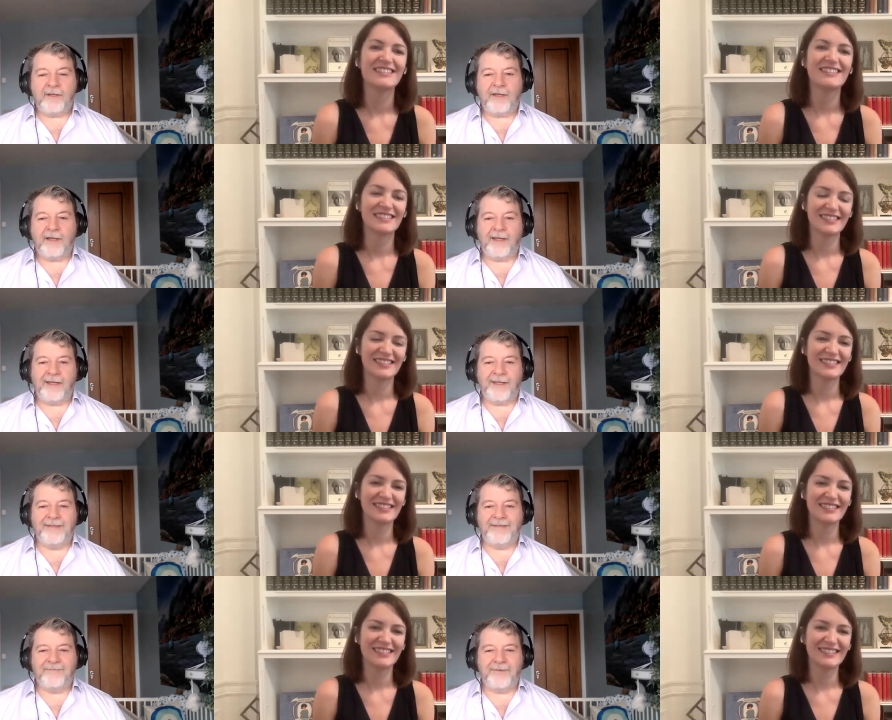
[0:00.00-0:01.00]

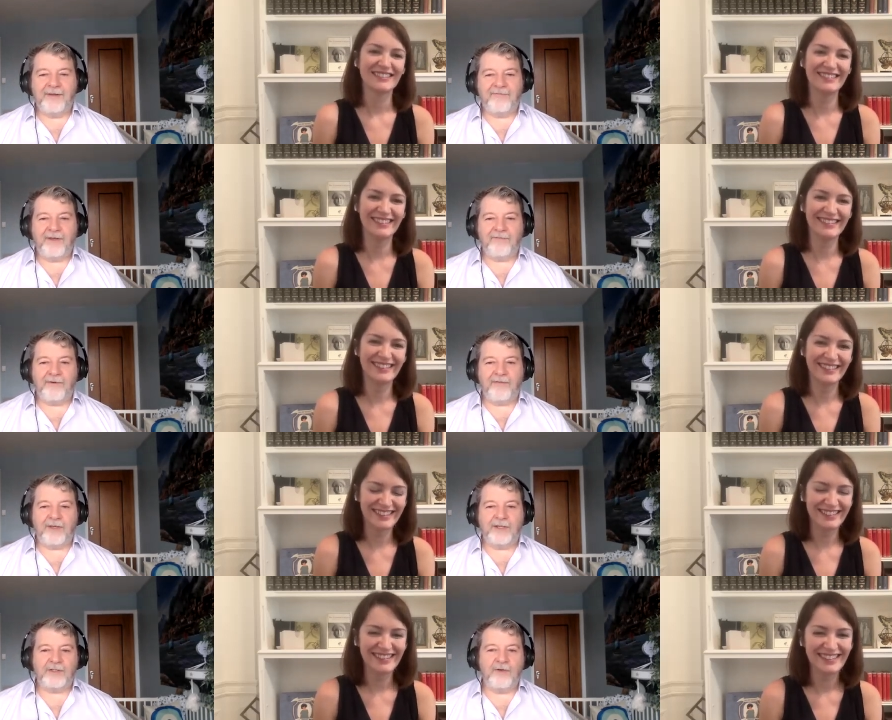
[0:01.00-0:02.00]
Speaker 1: and my favorite
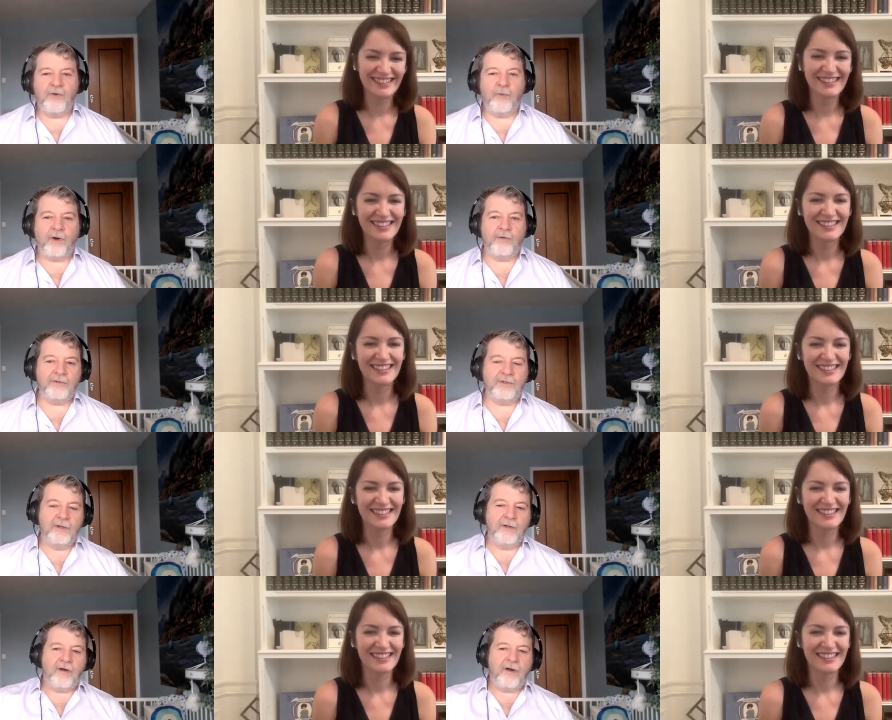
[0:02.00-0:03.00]
things in the whole world
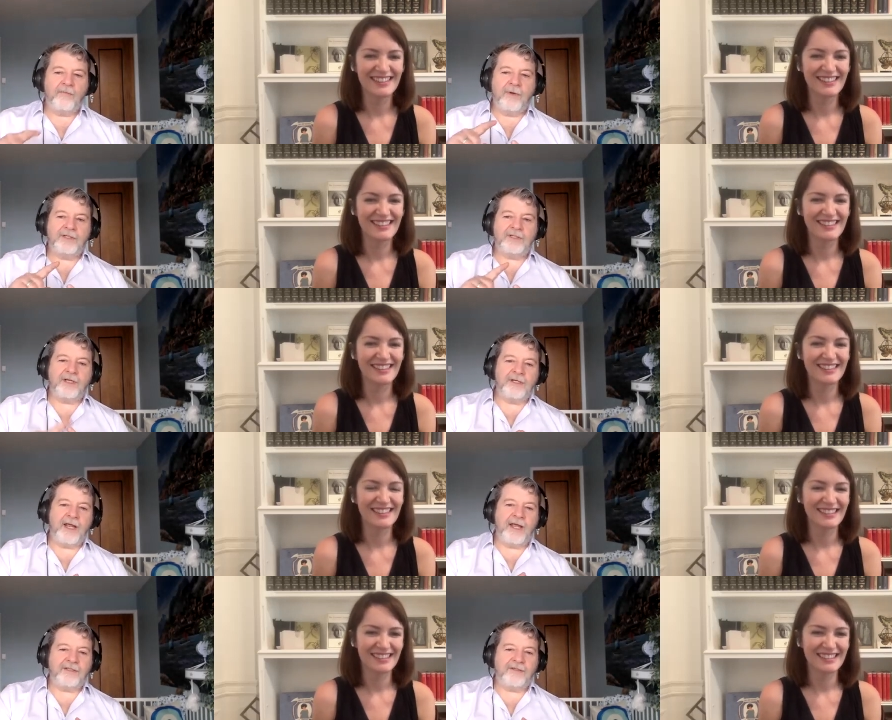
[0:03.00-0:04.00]
are my son
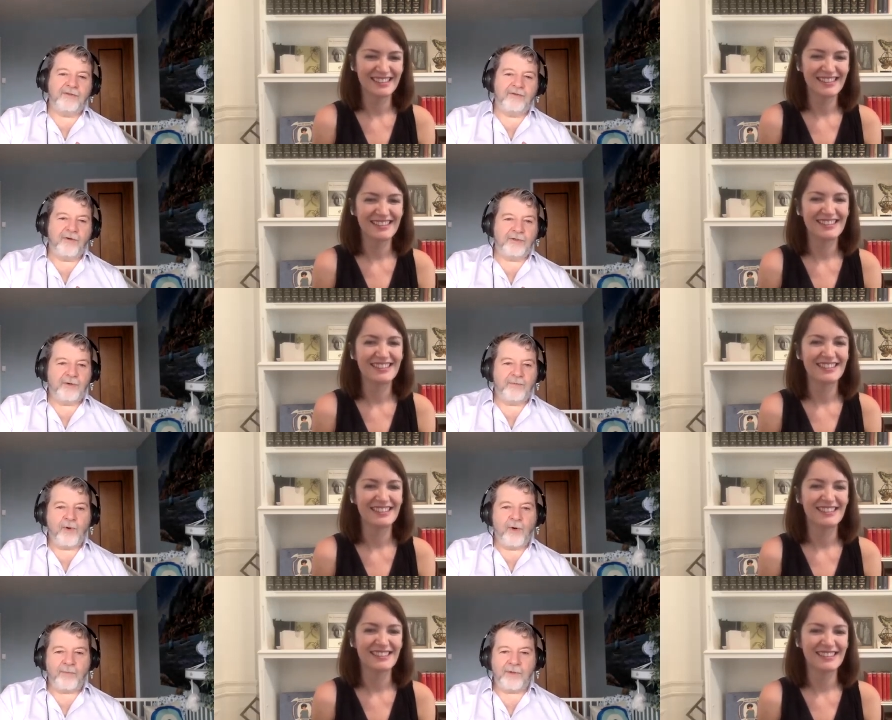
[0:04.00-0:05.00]
Hector and daughter
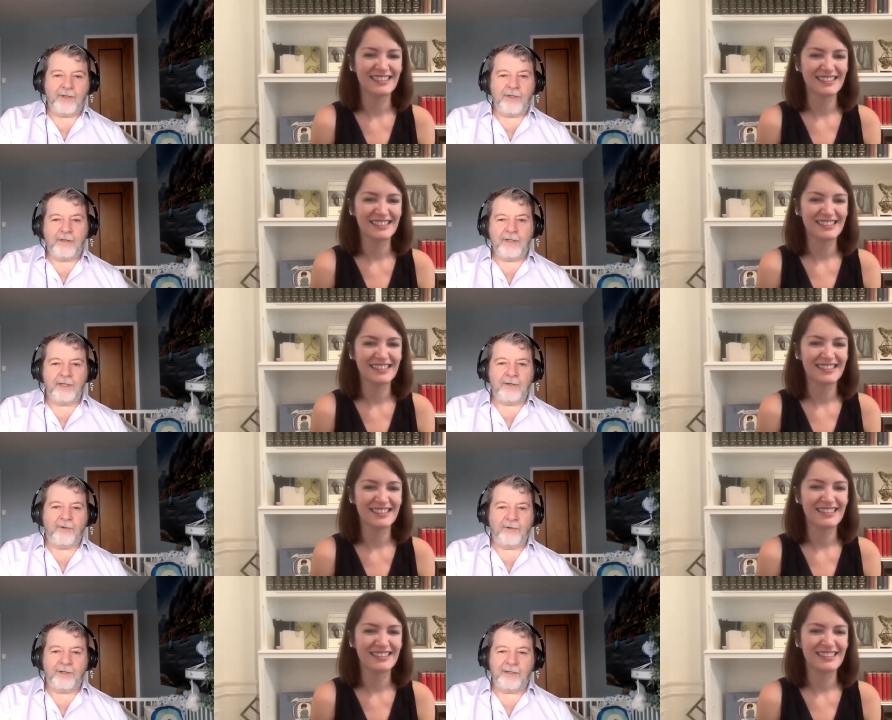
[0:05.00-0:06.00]
Poppy
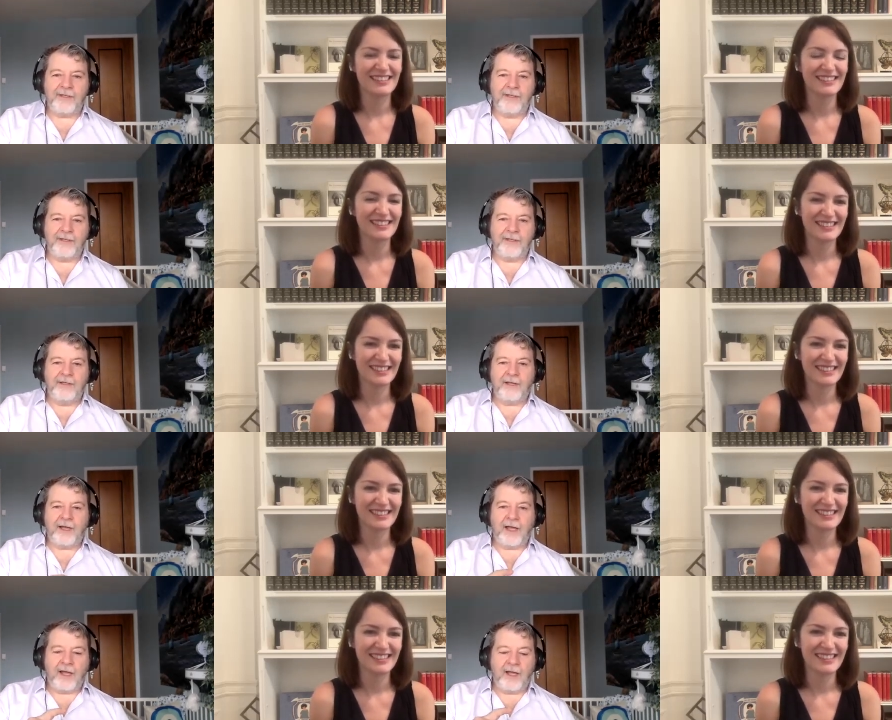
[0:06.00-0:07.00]
equally.
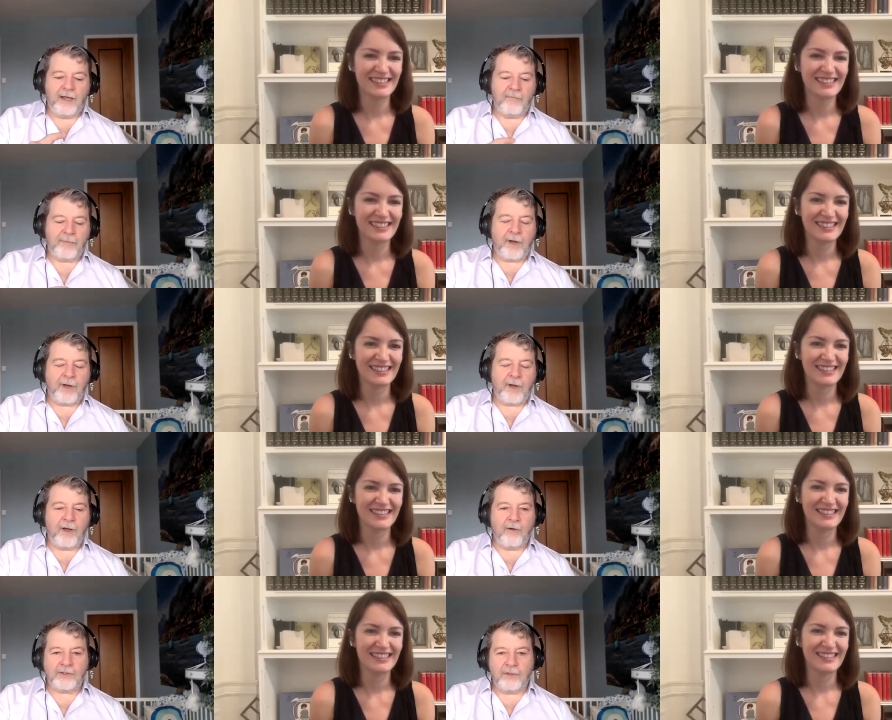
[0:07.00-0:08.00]
Uh, but
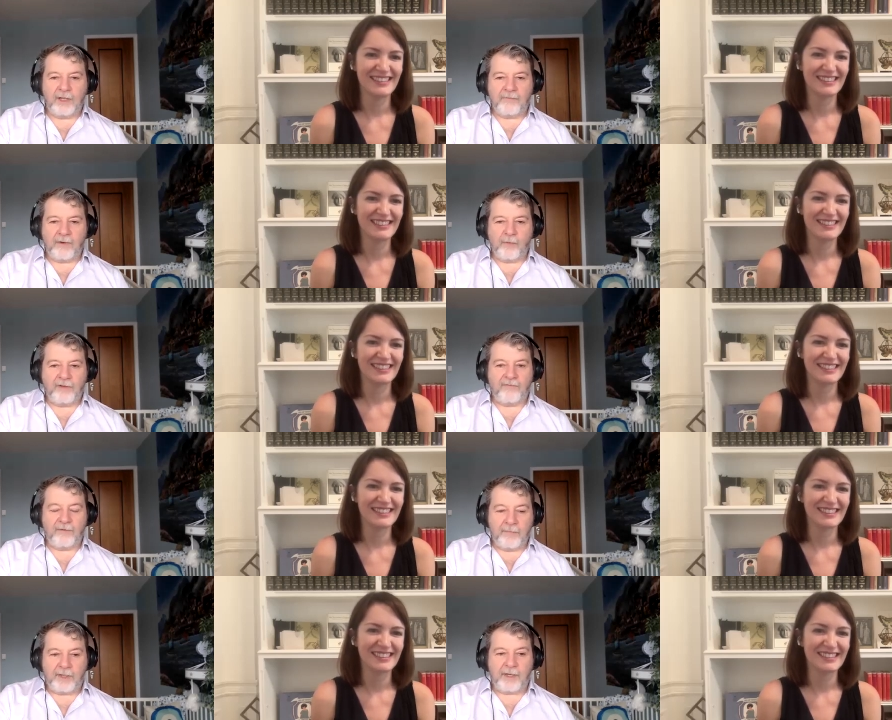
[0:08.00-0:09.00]
I also like my wife
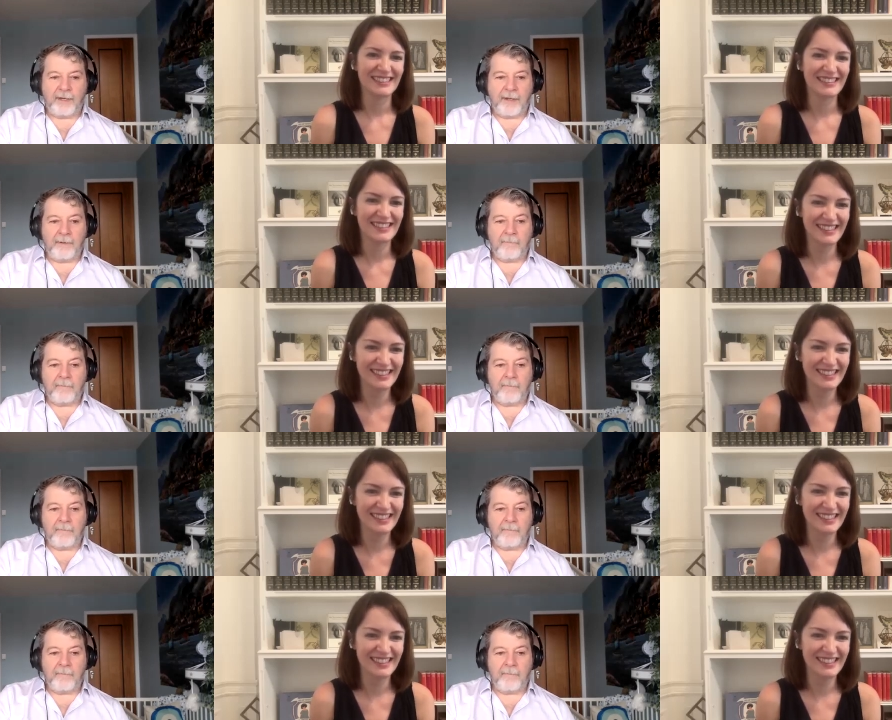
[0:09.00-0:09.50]
and my cat,